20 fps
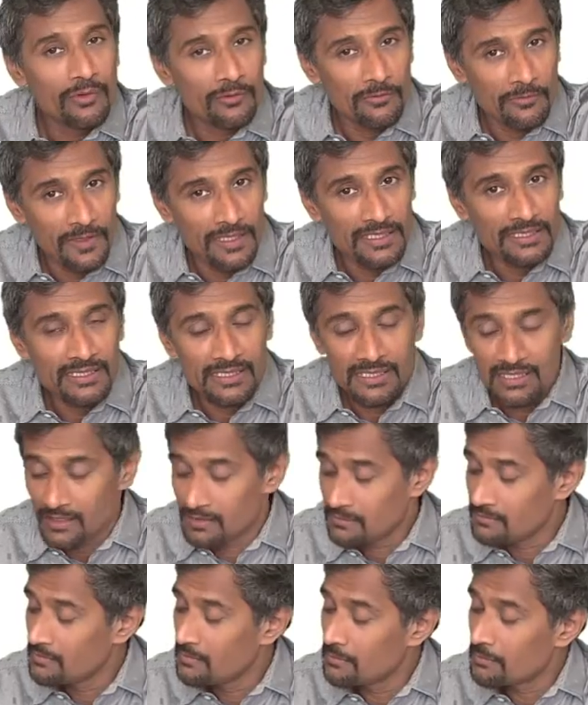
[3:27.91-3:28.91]
first
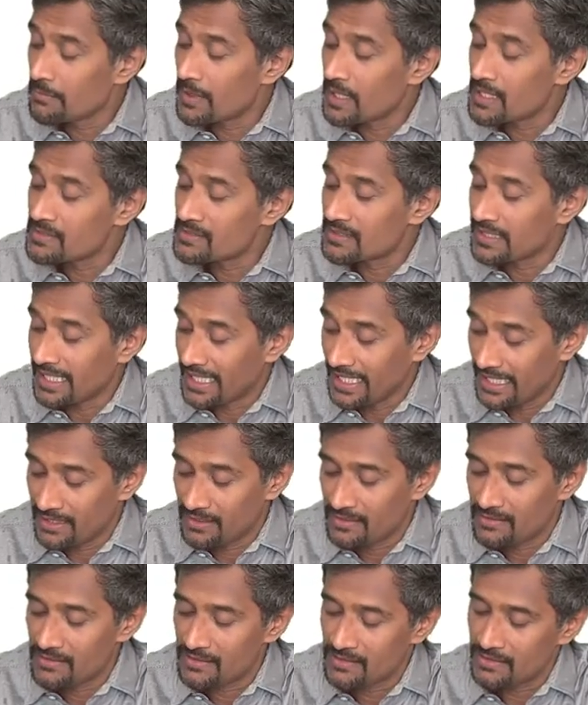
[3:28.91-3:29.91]
term plus the
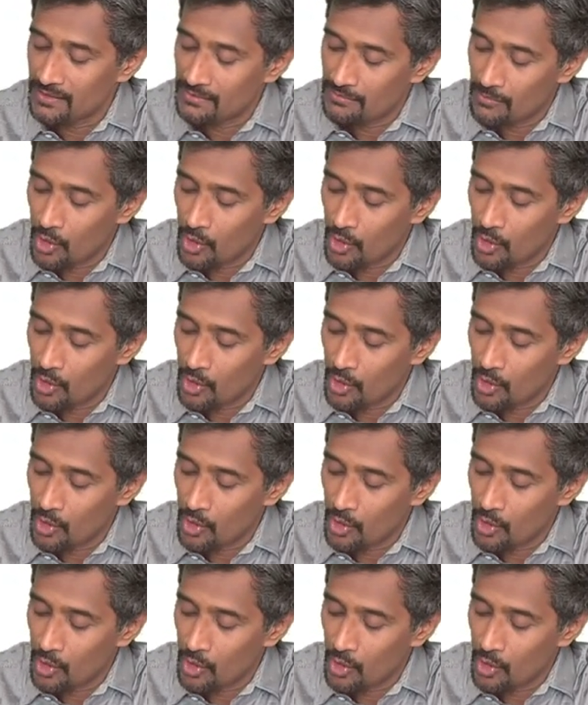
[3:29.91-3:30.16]
8th term.